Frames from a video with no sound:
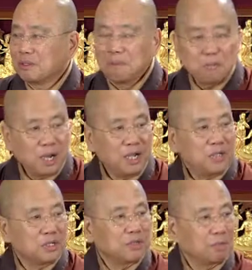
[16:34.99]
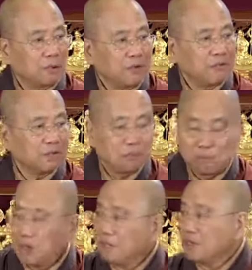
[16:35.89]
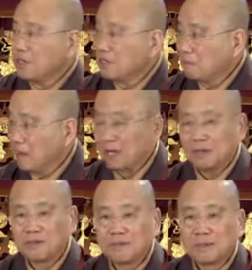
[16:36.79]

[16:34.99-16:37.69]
The mind is the breath is the mind.